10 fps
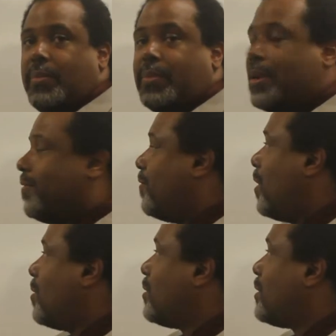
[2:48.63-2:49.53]
But
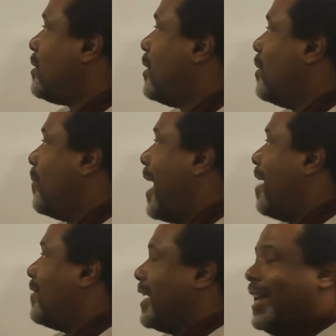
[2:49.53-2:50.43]
first, we
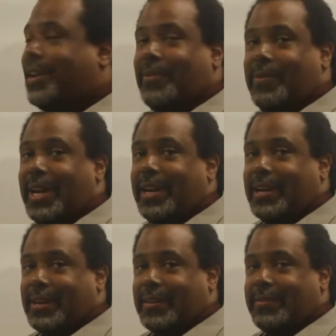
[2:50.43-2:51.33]
have to get rid
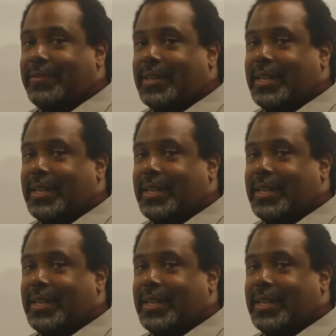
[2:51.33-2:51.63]
of